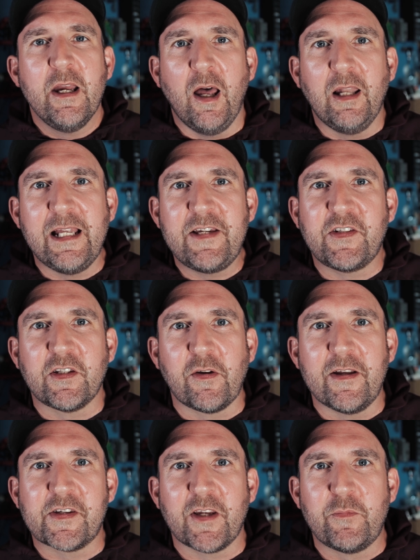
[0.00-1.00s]
At least to
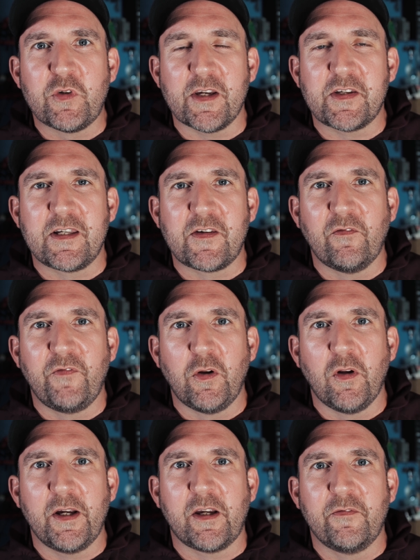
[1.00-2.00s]
do it some justice and
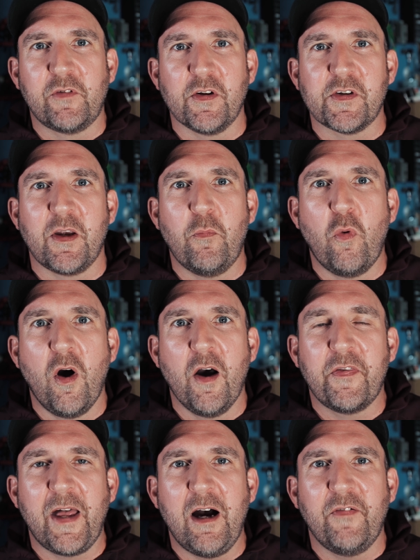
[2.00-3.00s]
feel like I've got some
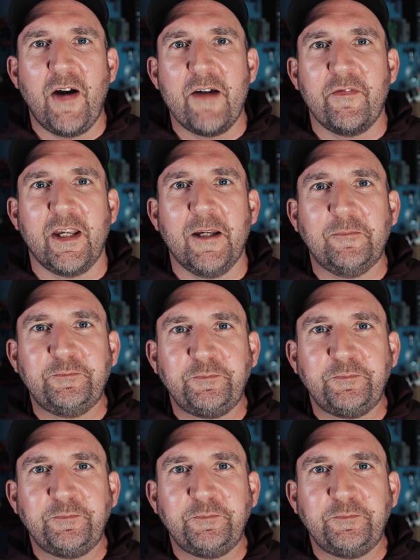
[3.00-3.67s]
worth out of having it.